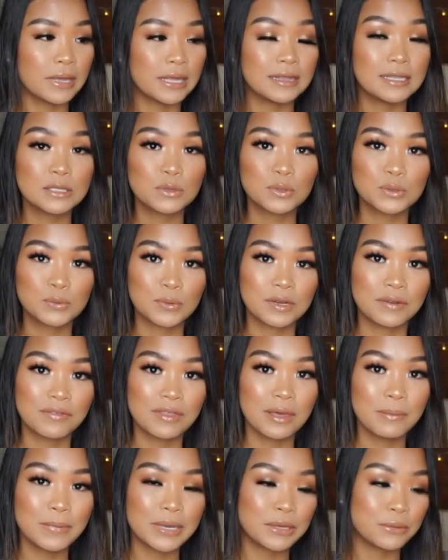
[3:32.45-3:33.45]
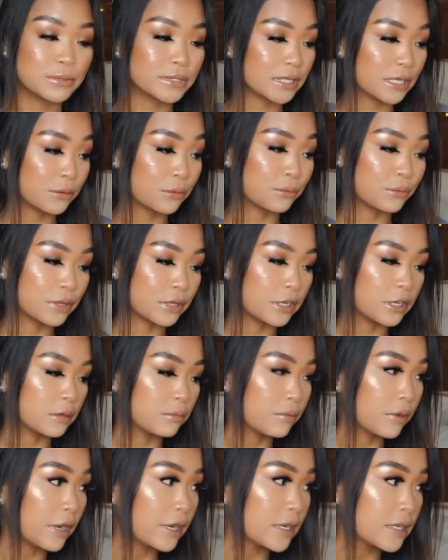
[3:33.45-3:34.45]
and this was one of them, and it was like a really
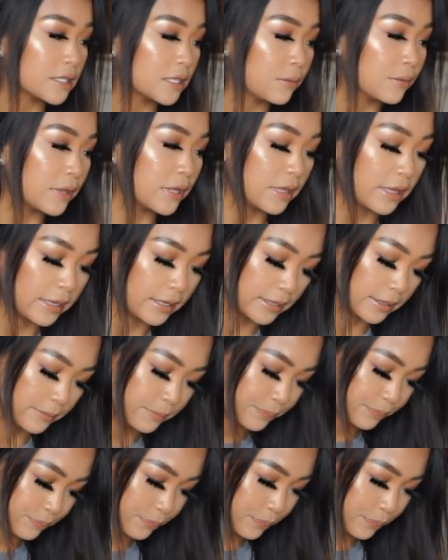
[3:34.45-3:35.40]
good product. I really liked it.